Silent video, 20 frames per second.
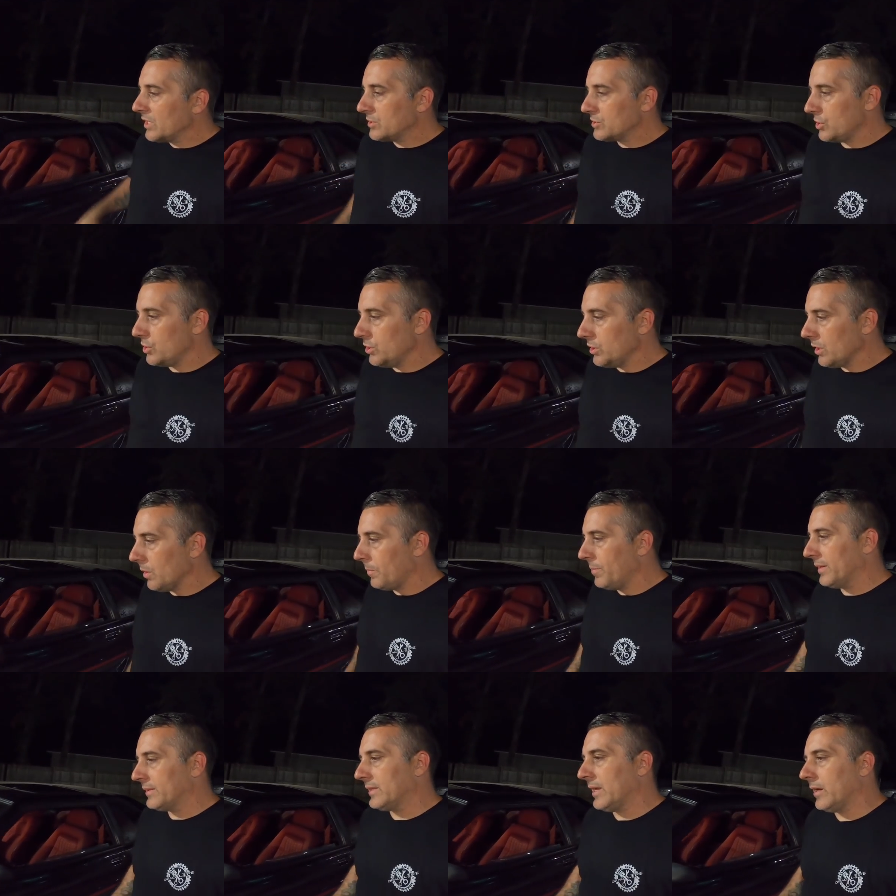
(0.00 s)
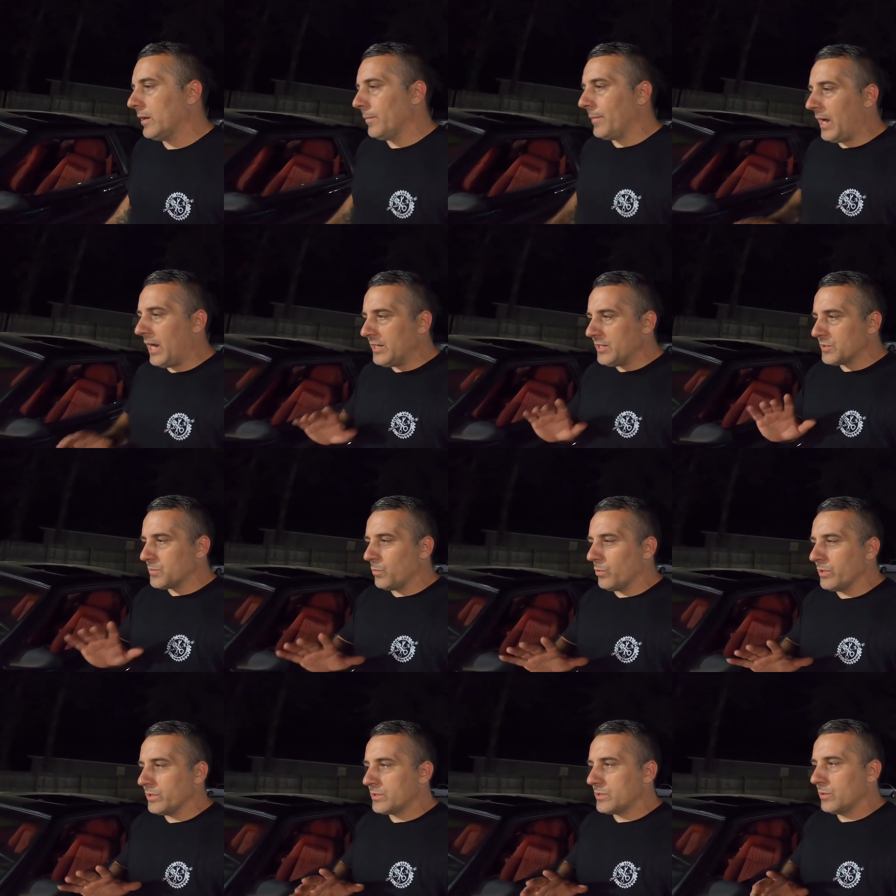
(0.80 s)
So you can go pick that up. I just
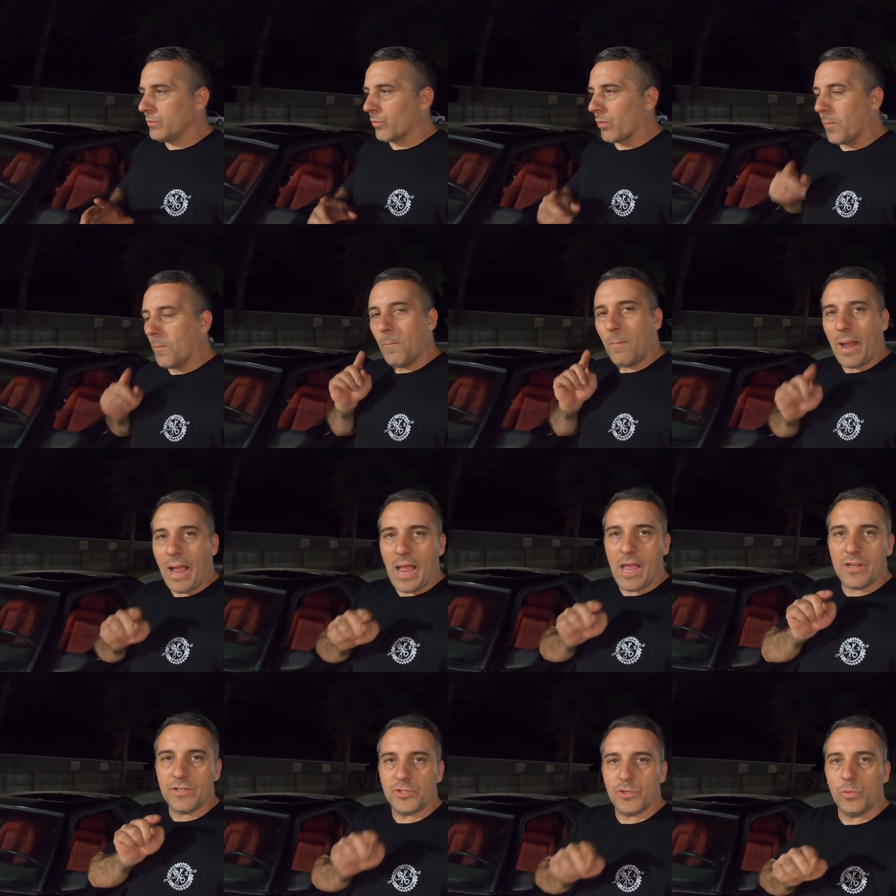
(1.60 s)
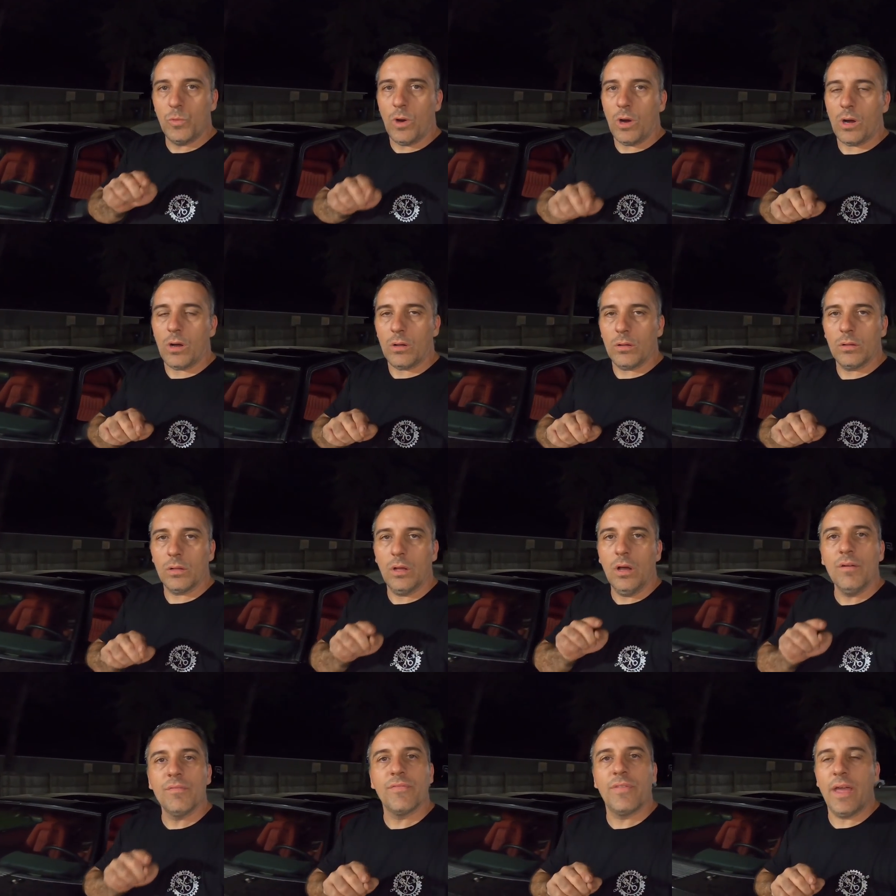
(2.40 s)
wanted to remind you all
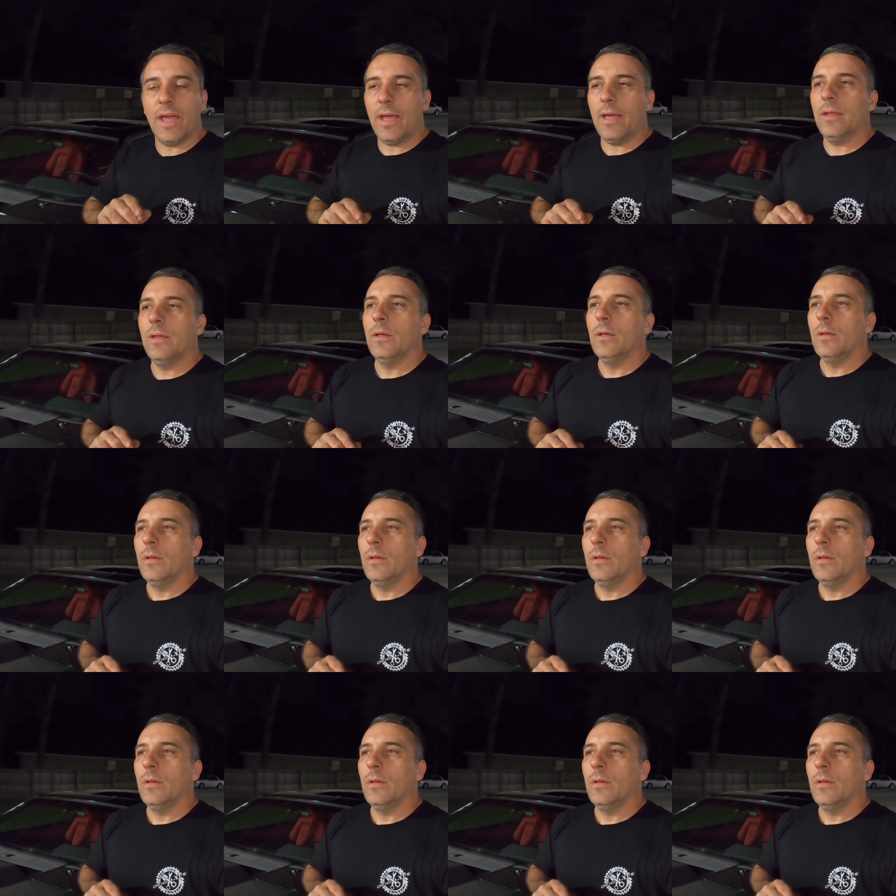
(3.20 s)
of that.